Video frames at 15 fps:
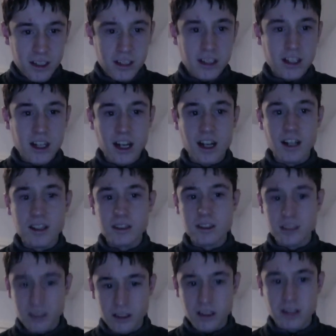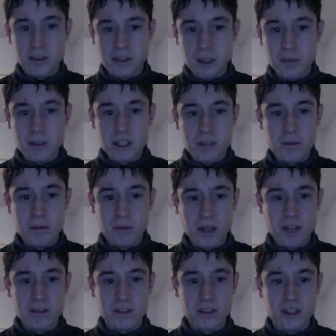There must have been
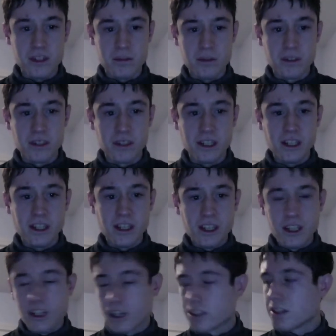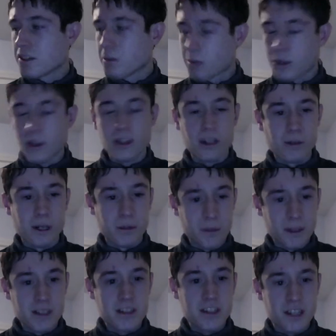problems in this movie. I seem to recall there were,
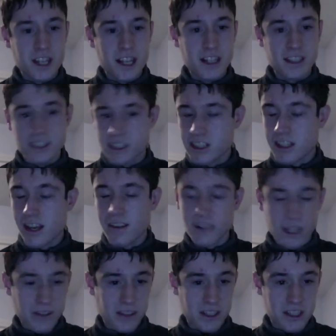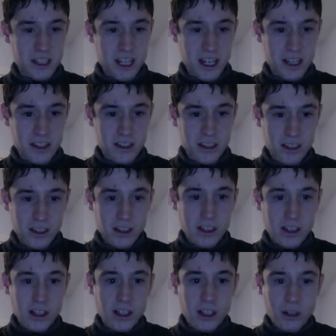but that 7 definitely stays.
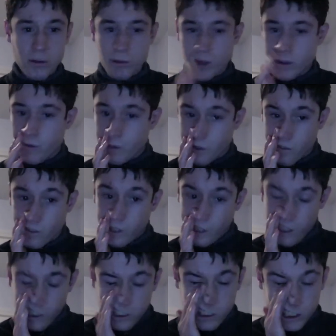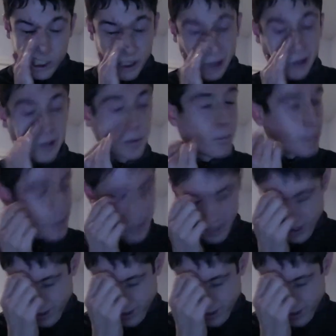1 for the money. Oh man,